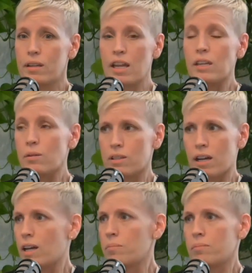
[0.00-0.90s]

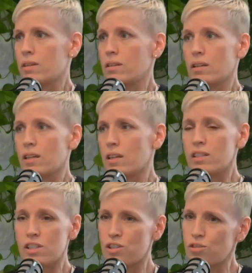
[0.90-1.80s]
anytime,
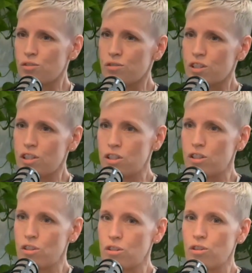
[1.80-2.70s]

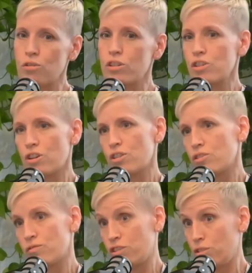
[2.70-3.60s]
you're in charge
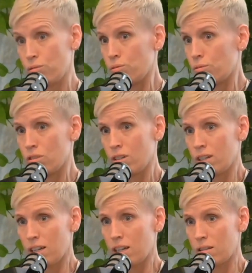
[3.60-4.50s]
of you
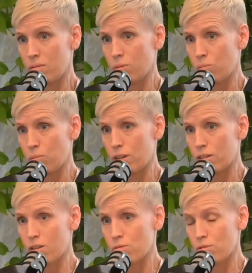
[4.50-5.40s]
and what
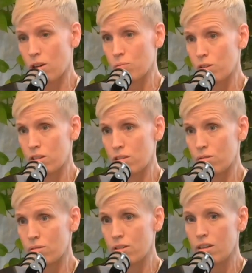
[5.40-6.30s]
goes on with
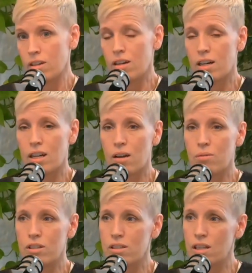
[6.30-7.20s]
you. And I
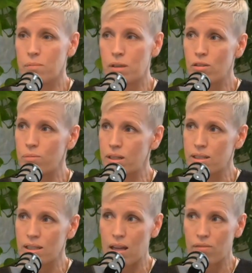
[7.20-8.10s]
would just say be your
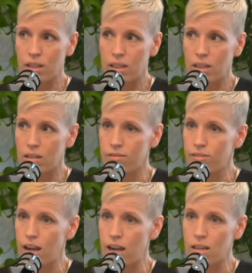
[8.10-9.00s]
biggest advocate and
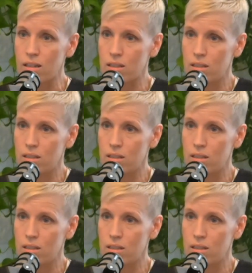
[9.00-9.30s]
find